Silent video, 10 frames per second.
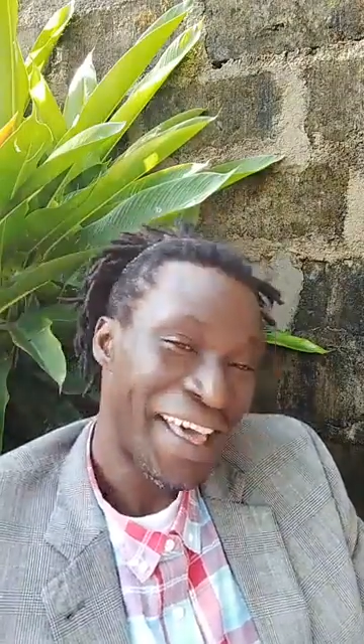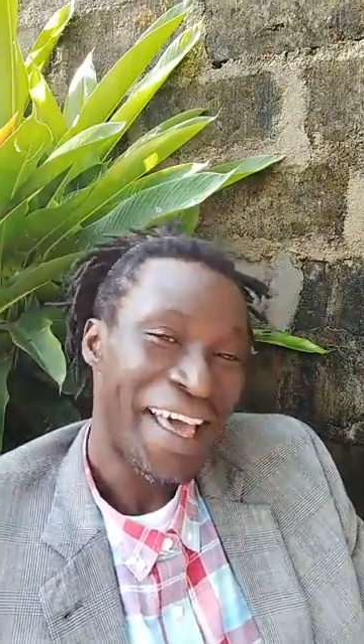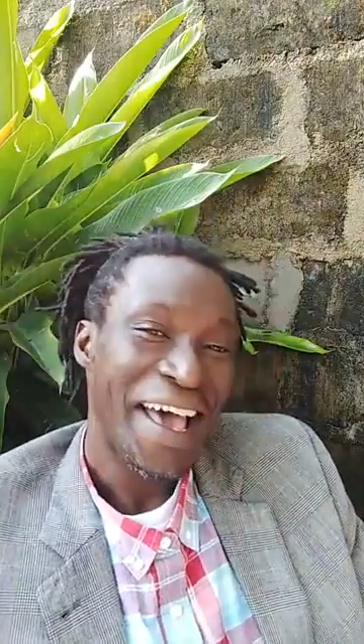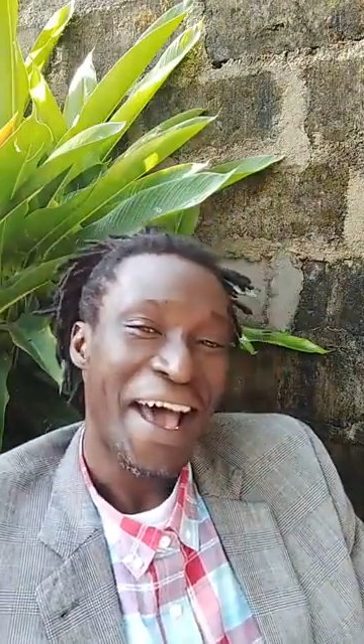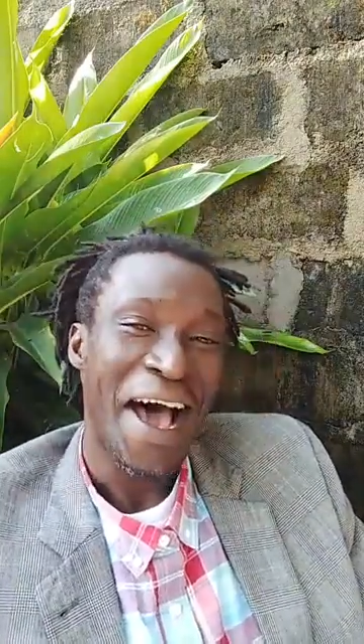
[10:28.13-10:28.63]

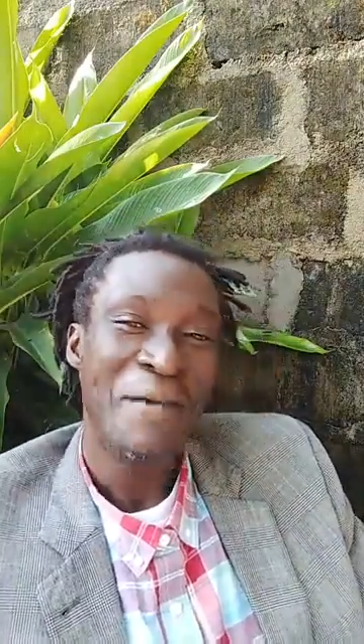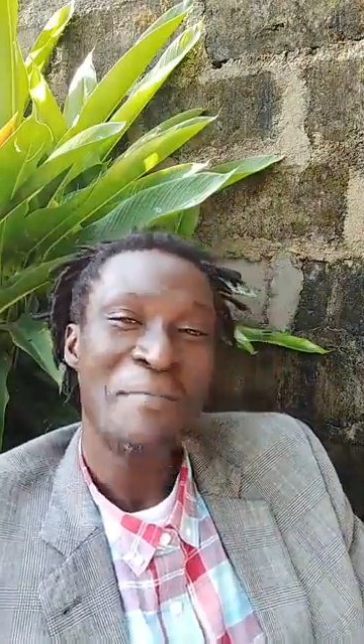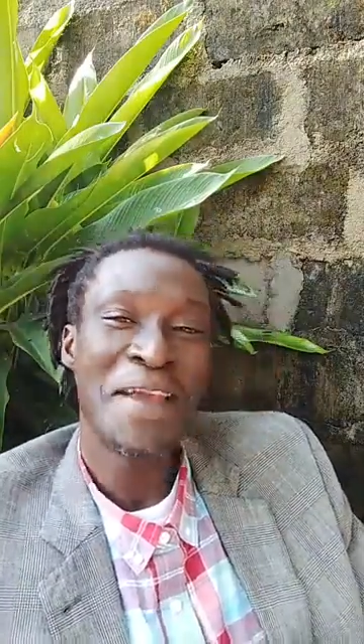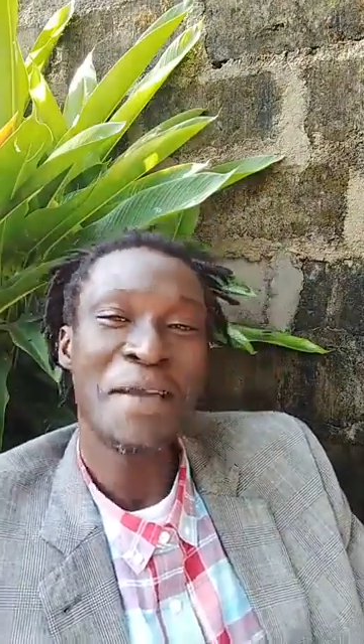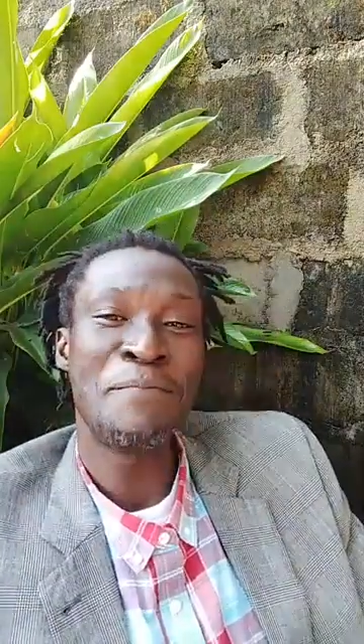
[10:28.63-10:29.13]
How
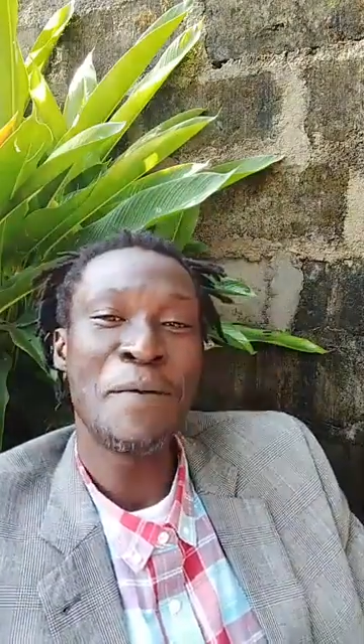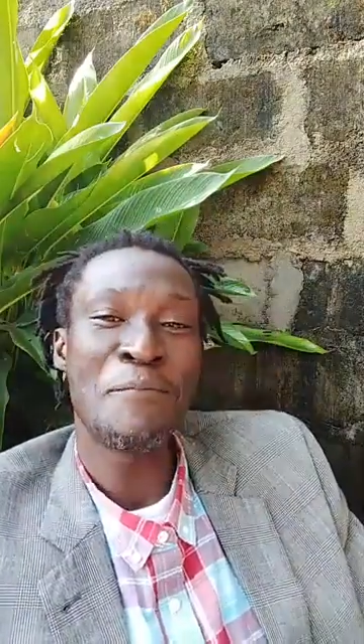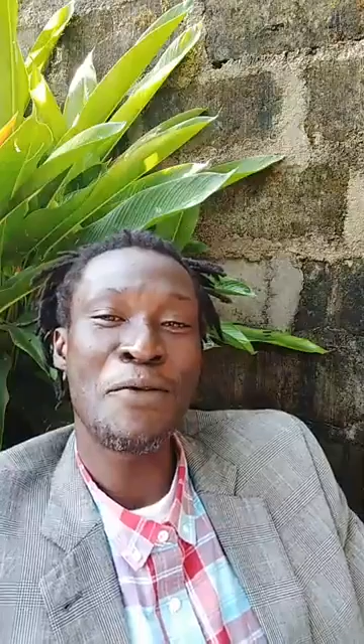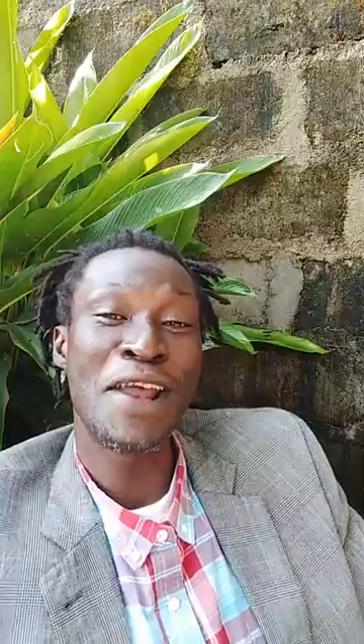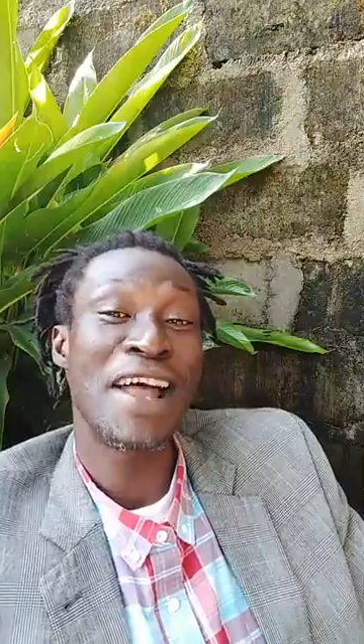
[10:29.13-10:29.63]
many
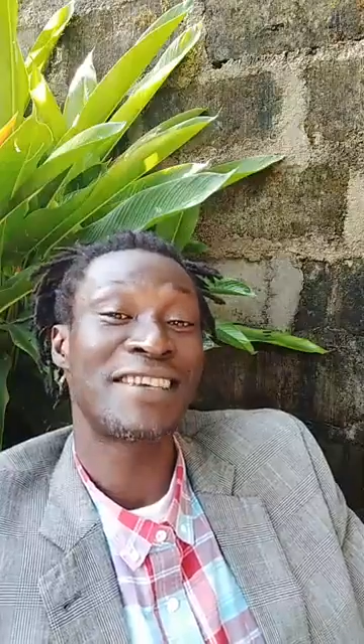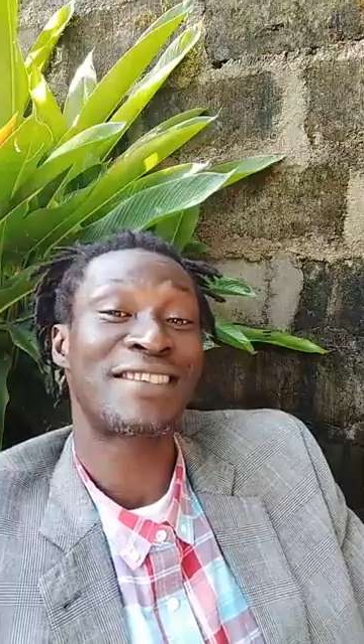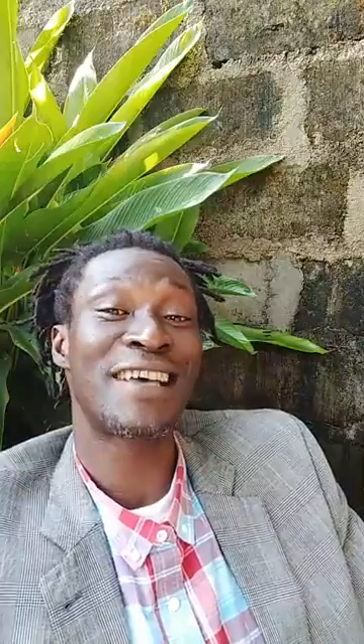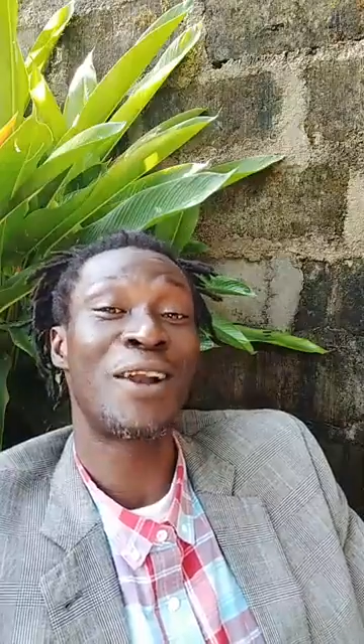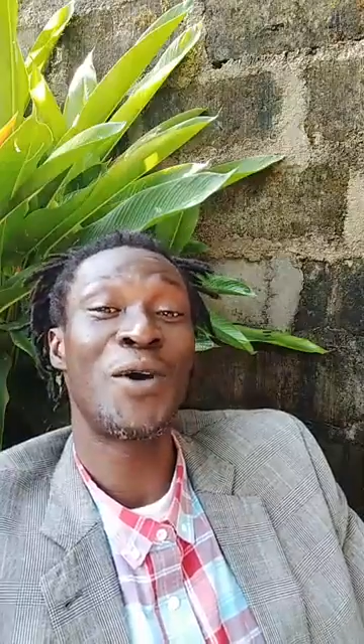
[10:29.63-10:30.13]
people in our
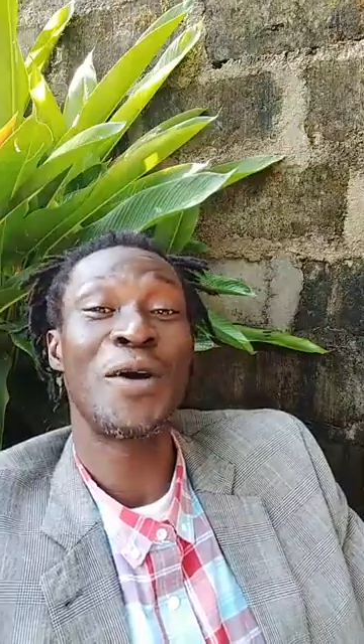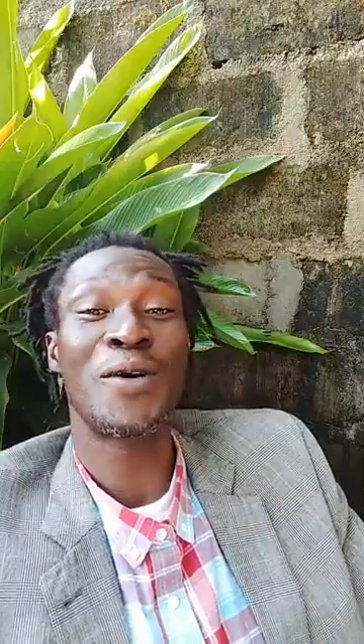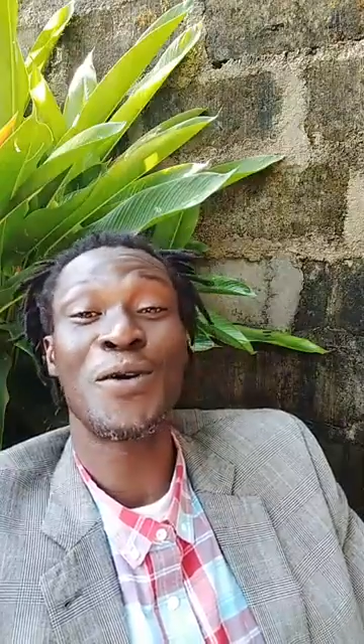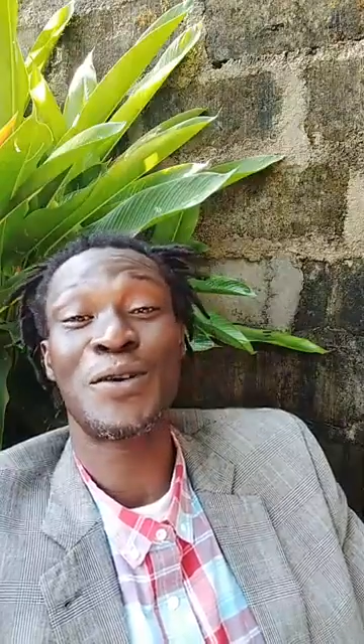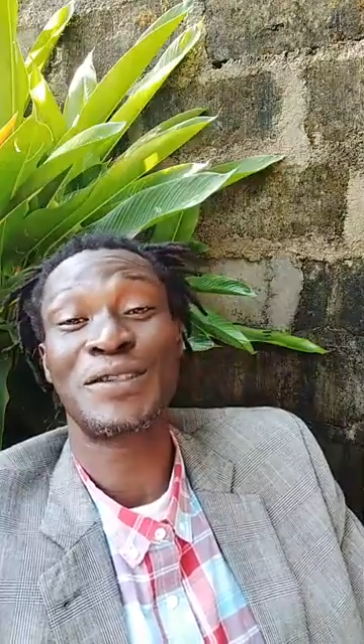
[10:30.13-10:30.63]
salon will go